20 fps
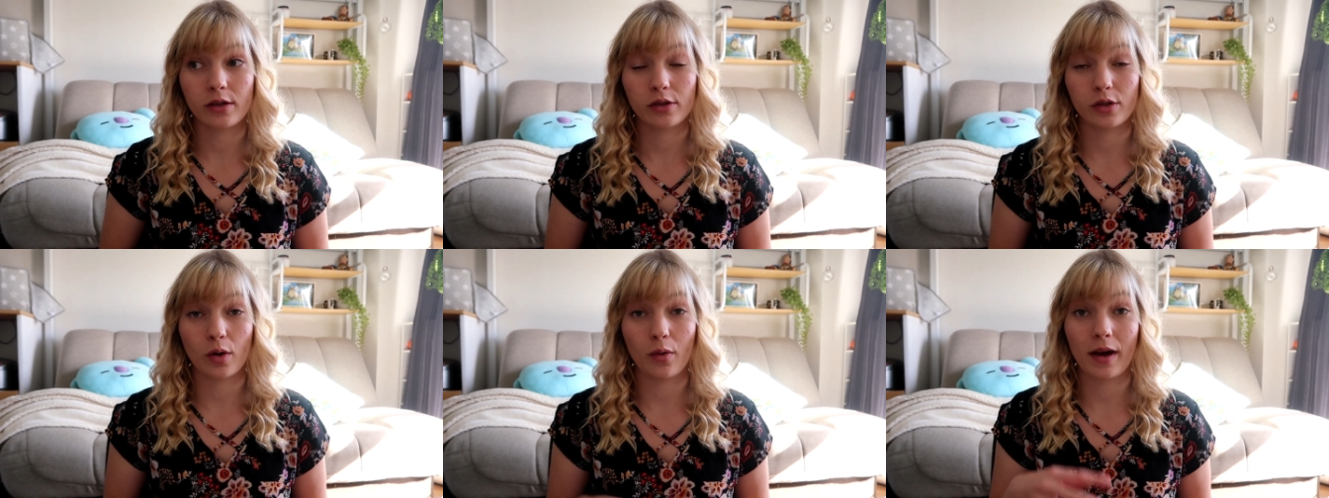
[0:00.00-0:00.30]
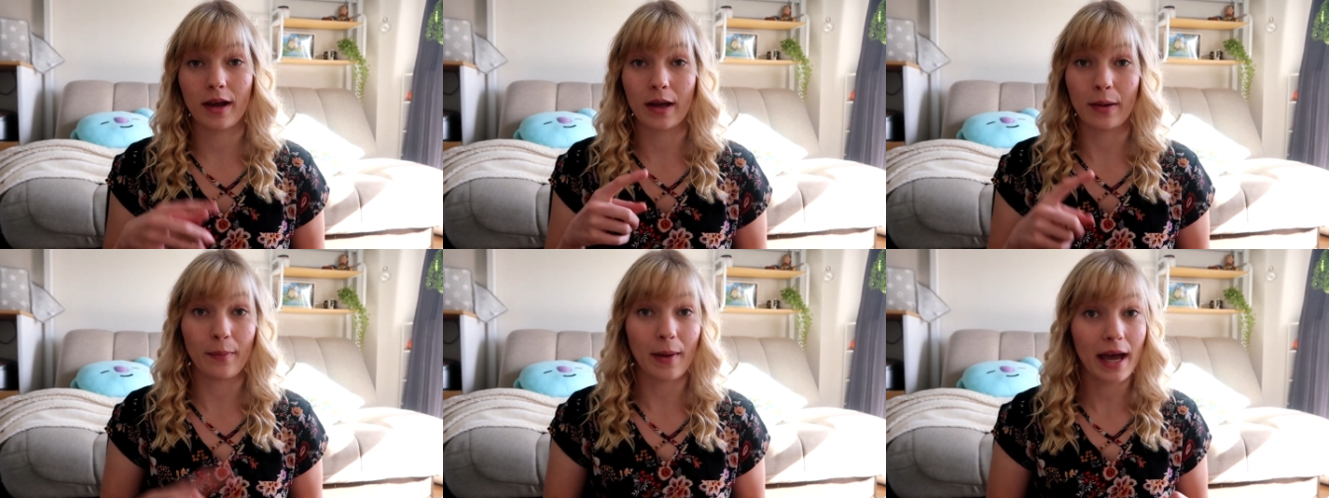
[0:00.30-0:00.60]
So
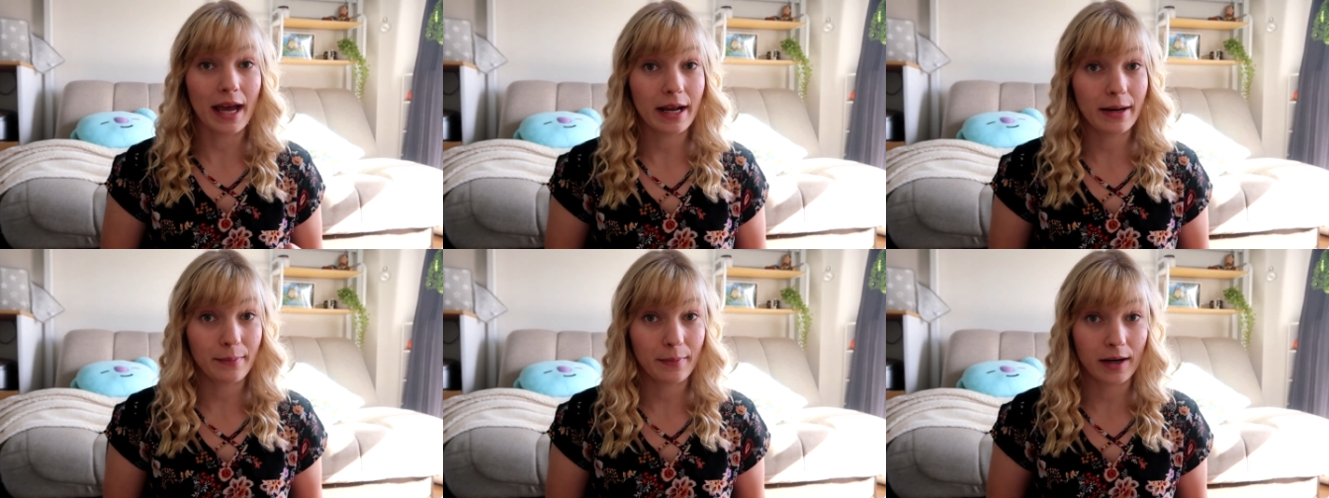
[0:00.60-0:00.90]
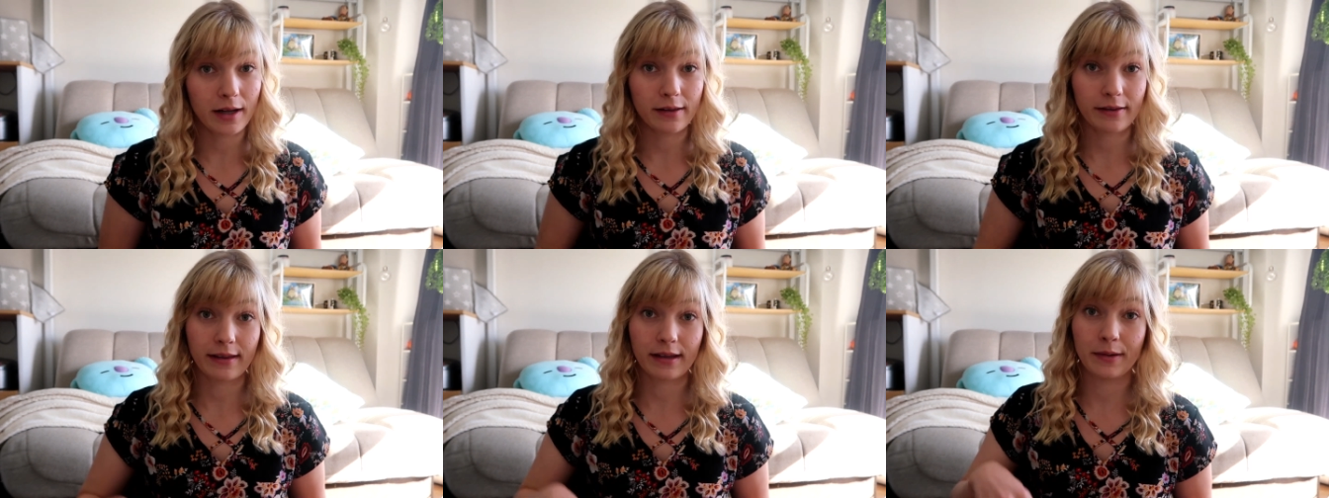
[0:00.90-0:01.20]
I get paid
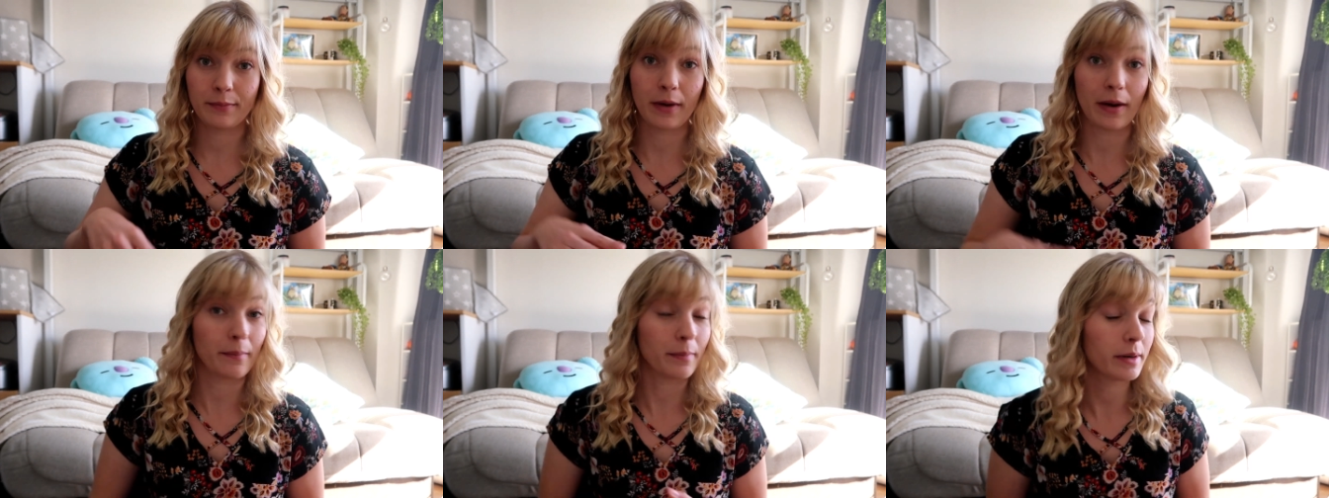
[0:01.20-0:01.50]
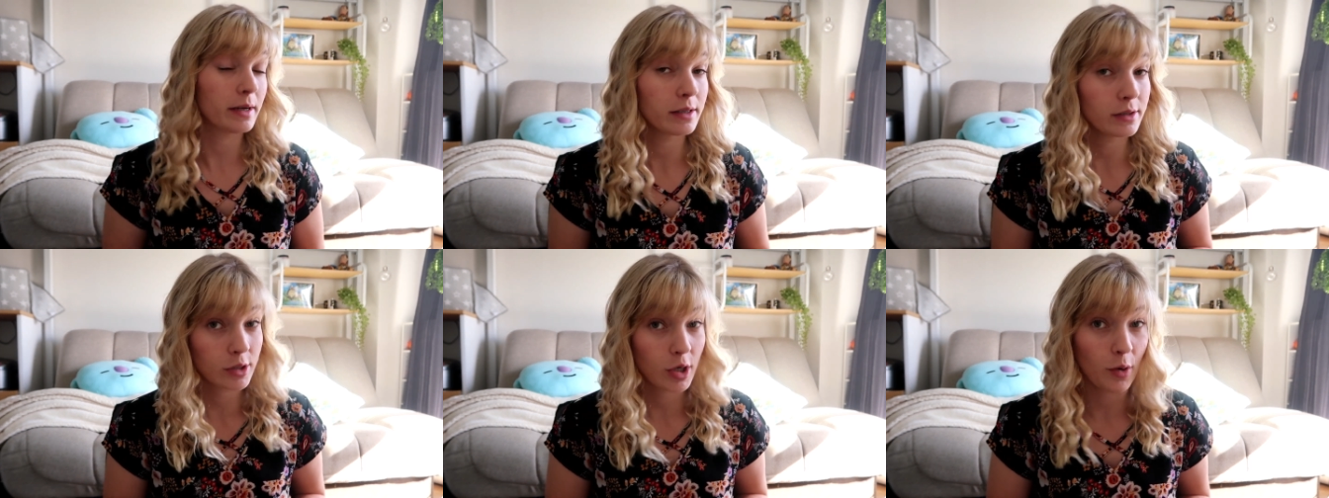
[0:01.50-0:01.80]
monthly, my
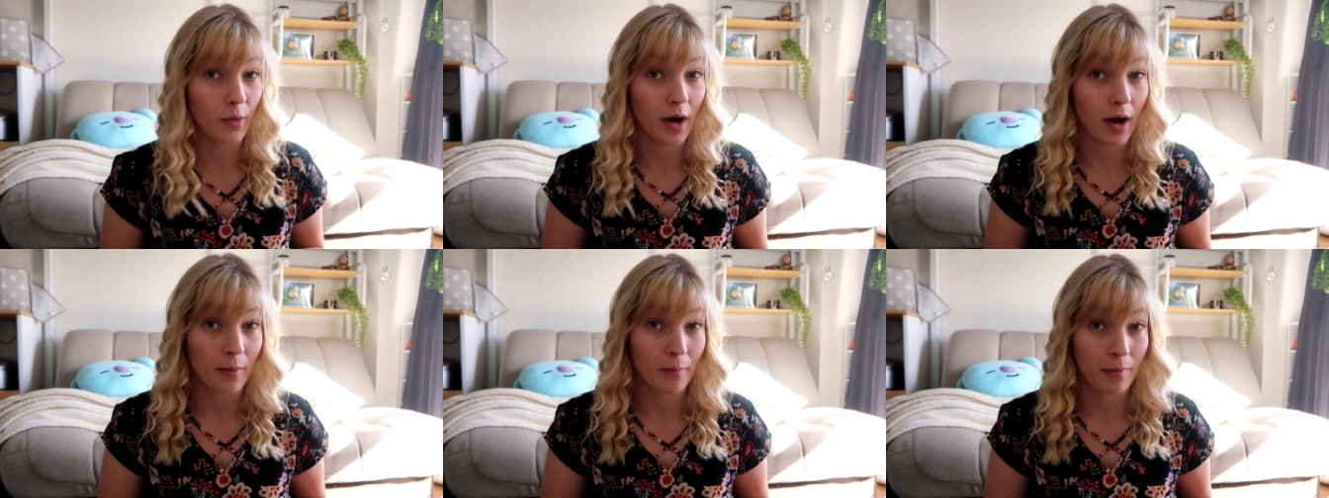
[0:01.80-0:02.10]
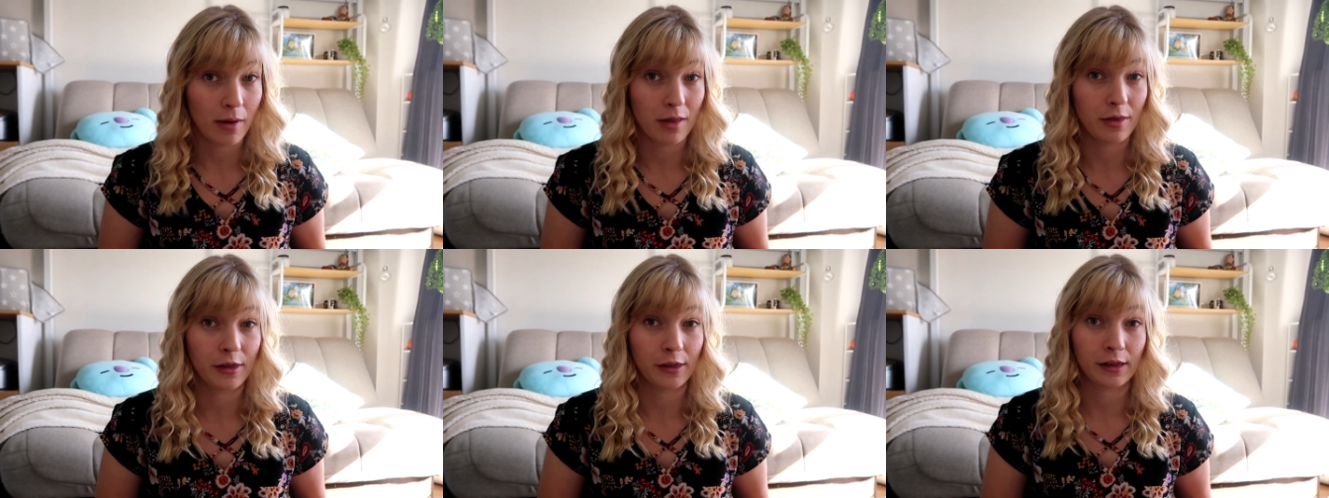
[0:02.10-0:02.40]
bills go out
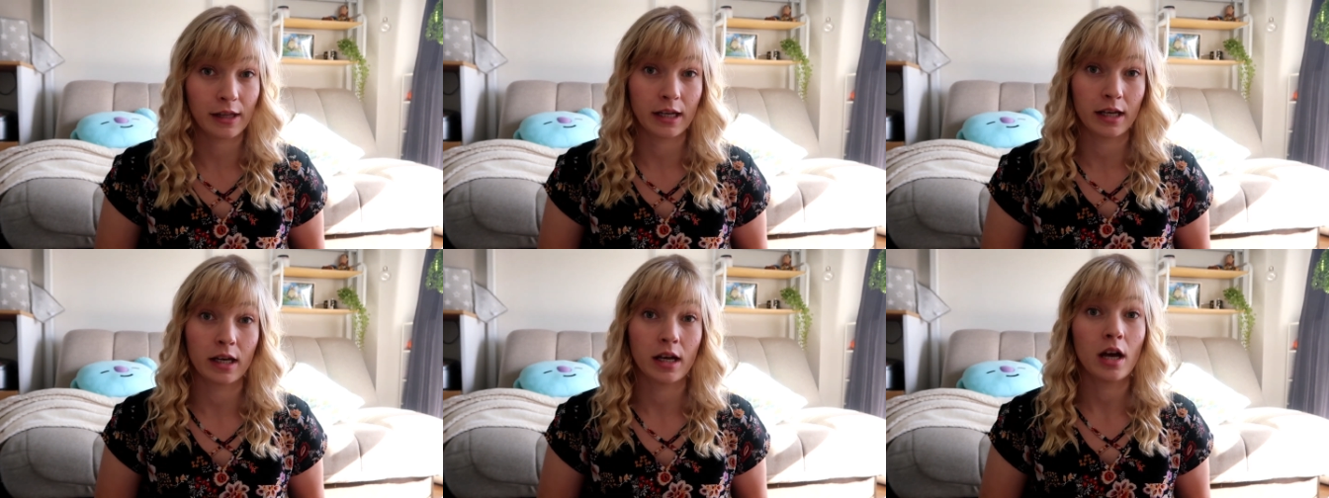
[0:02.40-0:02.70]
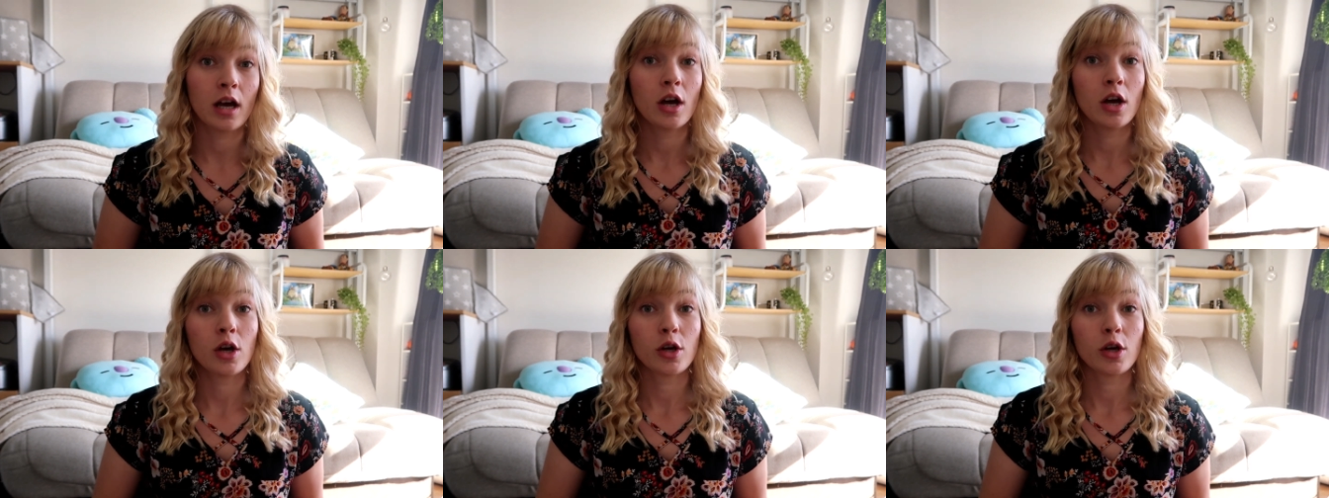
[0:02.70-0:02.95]
monthly.